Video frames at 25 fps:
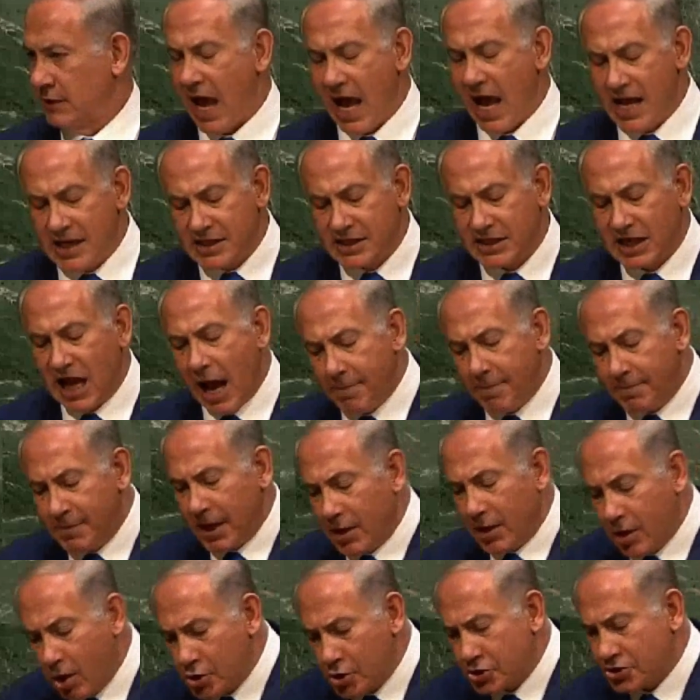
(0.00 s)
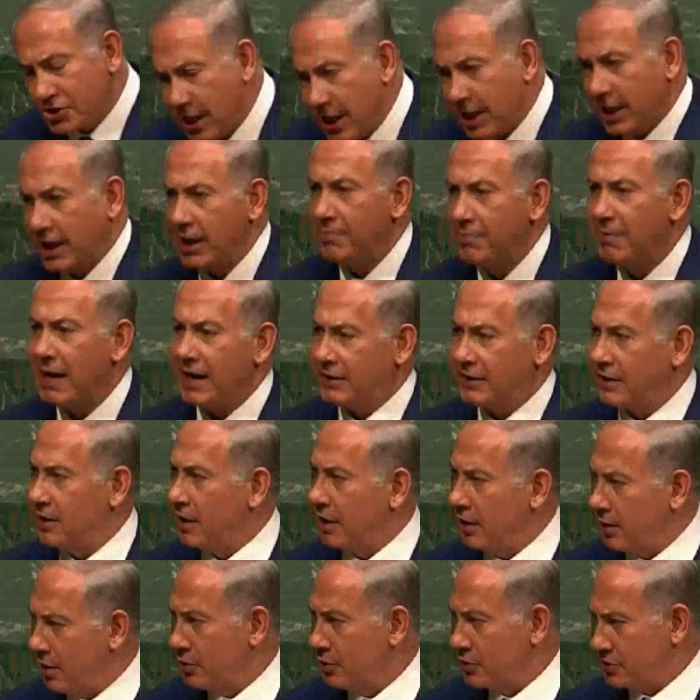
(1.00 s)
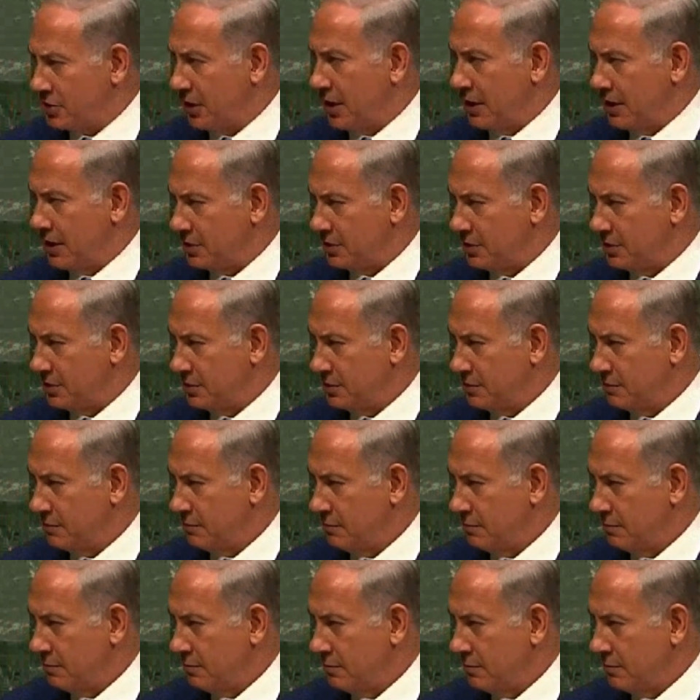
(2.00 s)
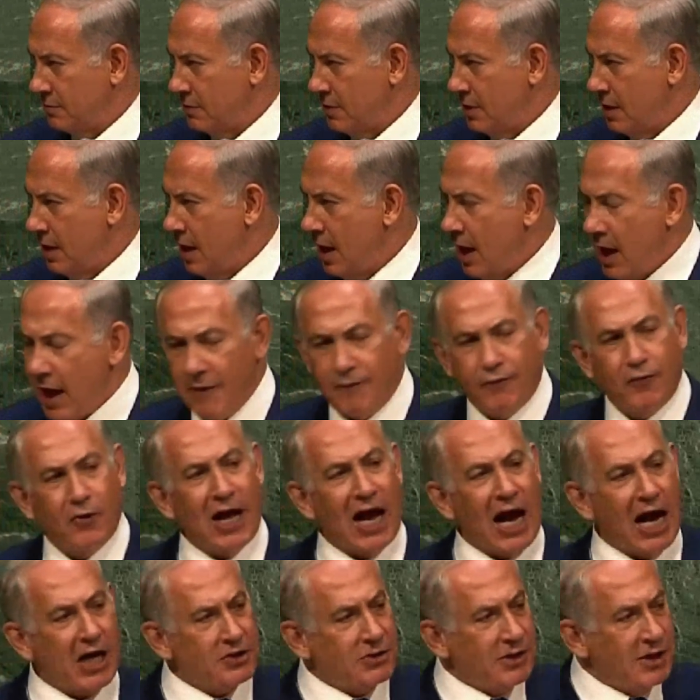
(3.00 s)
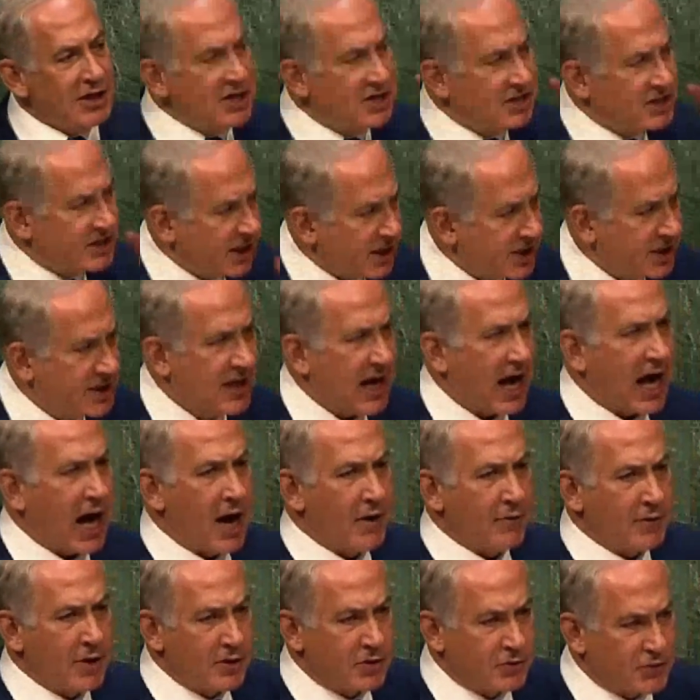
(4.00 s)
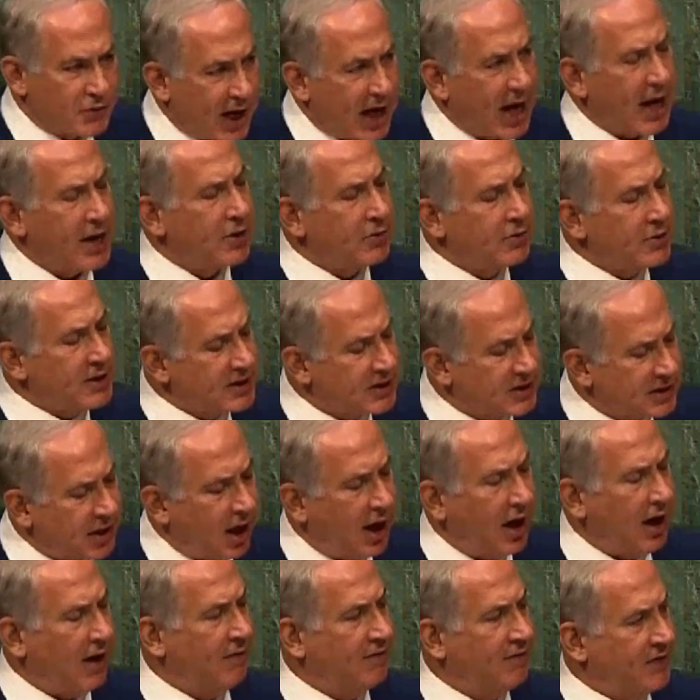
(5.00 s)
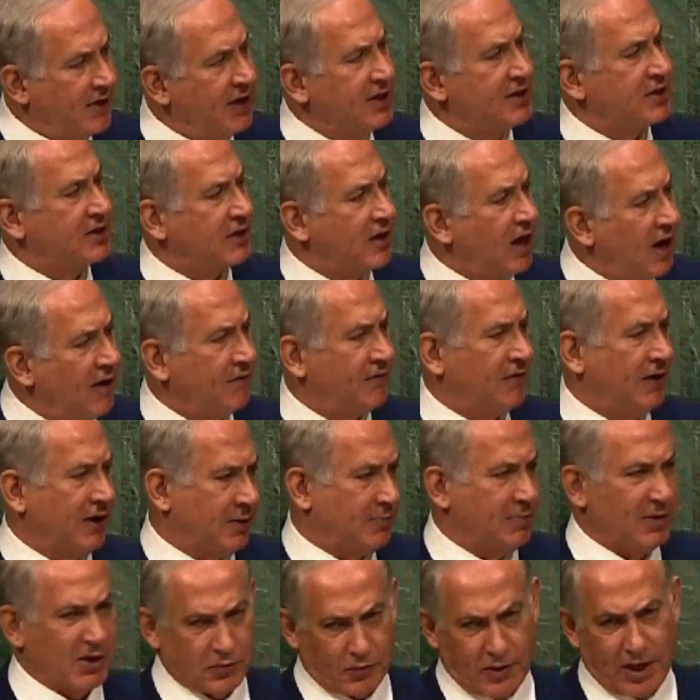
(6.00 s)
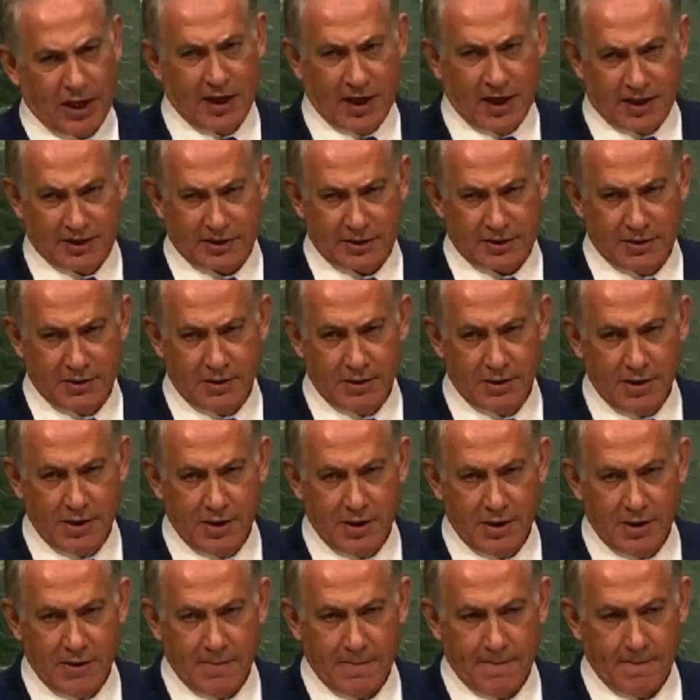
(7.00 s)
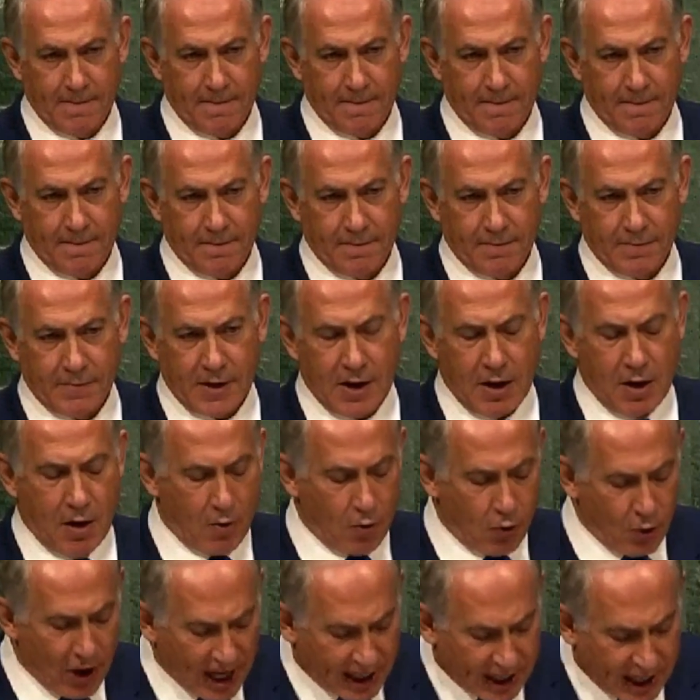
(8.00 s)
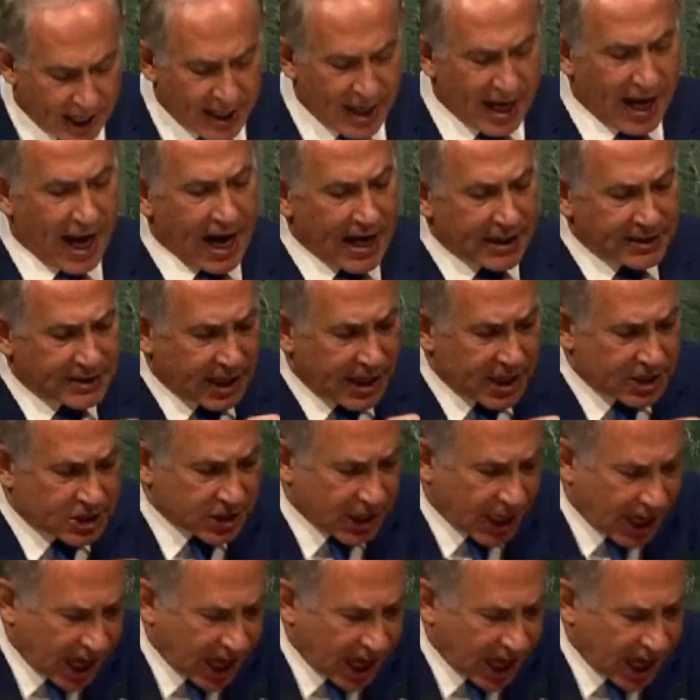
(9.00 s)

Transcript: and stop negotiating about the negotiations, if we actually sit down and try to resolve this conflict between us, recognize each